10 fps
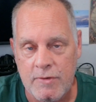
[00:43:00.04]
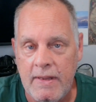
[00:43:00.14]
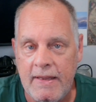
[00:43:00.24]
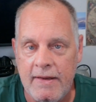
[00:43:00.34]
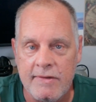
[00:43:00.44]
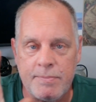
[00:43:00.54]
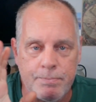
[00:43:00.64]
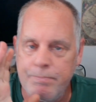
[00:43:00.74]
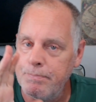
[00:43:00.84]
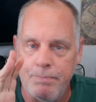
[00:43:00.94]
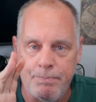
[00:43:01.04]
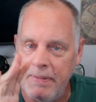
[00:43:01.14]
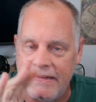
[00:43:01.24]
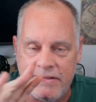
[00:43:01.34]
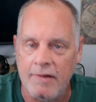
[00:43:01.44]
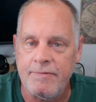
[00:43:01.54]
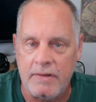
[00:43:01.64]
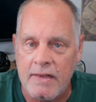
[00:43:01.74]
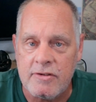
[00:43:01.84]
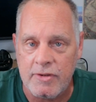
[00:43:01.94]
he is, by
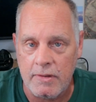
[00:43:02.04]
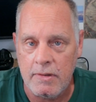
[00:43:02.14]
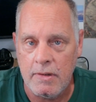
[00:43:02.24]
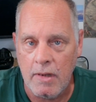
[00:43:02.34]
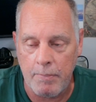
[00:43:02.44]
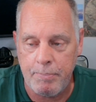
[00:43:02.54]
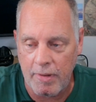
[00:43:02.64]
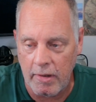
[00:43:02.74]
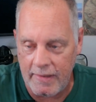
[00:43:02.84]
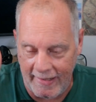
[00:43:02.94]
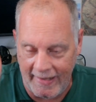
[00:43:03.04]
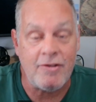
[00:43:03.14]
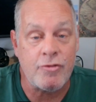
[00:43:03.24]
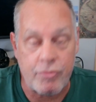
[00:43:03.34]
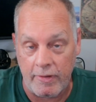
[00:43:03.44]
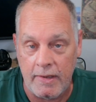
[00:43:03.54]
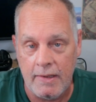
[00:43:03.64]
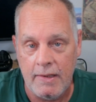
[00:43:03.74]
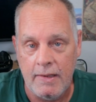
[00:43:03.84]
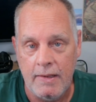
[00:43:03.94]
definition, upon entry
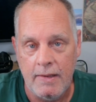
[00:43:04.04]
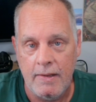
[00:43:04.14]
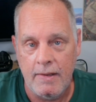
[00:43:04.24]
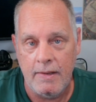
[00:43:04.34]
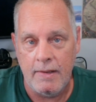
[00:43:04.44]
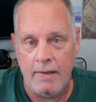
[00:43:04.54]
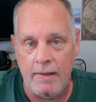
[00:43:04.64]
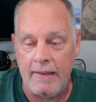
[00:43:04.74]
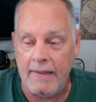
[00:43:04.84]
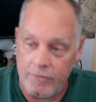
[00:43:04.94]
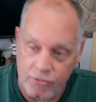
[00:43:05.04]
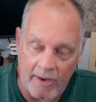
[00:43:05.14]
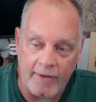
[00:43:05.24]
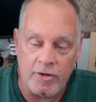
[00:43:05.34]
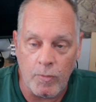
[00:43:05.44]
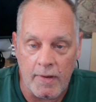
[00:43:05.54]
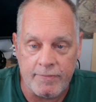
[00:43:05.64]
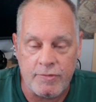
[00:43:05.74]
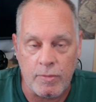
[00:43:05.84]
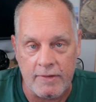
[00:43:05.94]
in January of
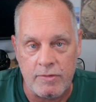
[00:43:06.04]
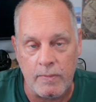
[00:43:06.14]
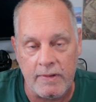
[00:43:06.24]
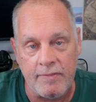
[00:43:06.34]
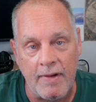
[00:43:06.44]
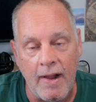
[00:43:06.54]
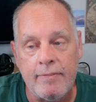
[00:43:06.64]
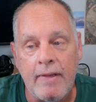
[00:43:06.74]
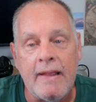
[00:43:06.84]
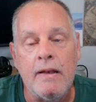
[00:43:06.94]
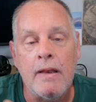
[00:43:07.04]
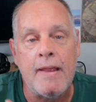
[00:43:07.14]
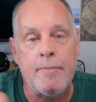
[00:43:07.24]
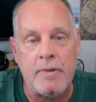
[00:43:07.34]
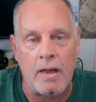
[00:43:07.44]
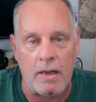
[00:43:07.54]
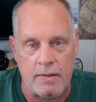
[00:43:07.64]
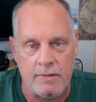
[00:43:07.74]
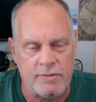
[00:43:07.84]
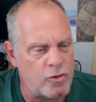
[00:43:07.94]
2025, a lame duck.
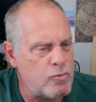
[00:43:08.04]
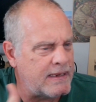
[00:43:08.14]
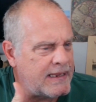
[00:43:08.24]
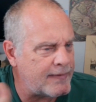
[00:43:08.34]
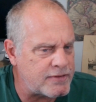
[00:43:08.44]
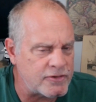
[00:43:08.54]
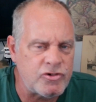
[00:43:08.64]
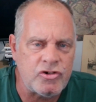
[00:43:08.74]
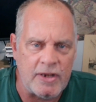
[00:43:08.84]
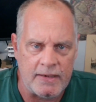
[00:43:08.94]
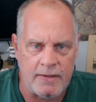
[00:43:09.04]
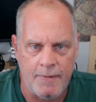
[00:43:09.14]
So who gives a shit